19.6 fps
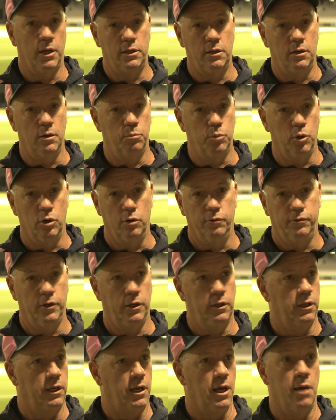They did it
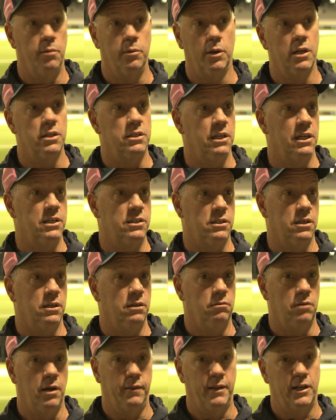beautifully in the game against
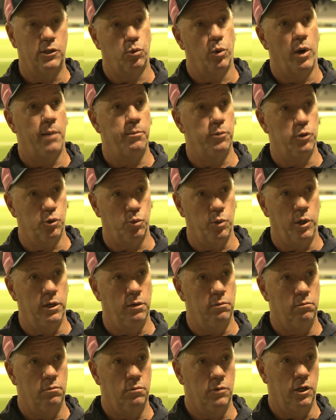Leicester, and that's what happens
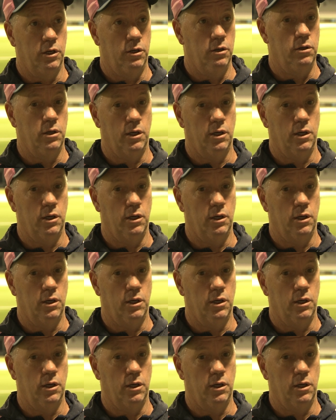when you do.